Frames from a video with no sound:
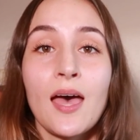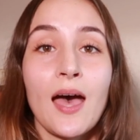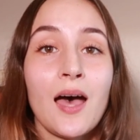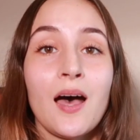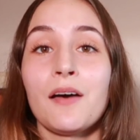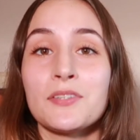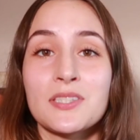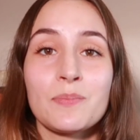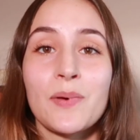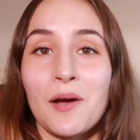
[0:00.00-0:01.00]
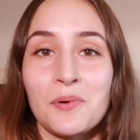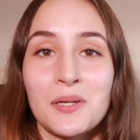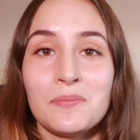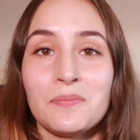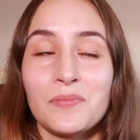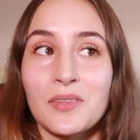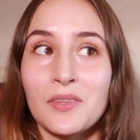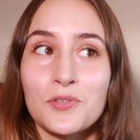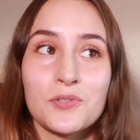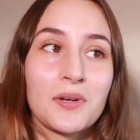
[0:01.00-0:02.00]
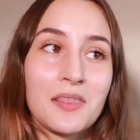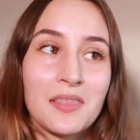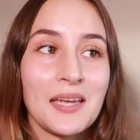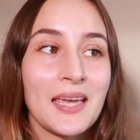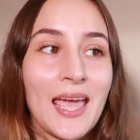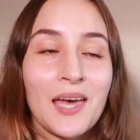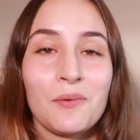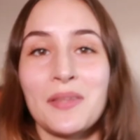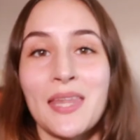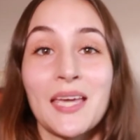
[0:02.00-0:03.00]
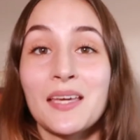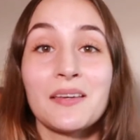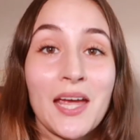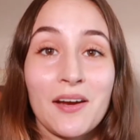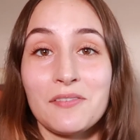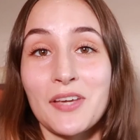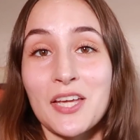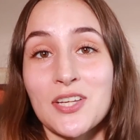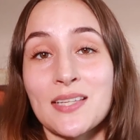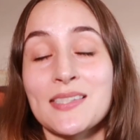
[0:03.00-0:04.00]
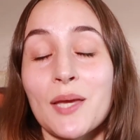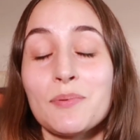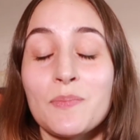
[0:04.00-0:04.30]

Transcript: obviously back when those were a thing and when they carried VHS tapes,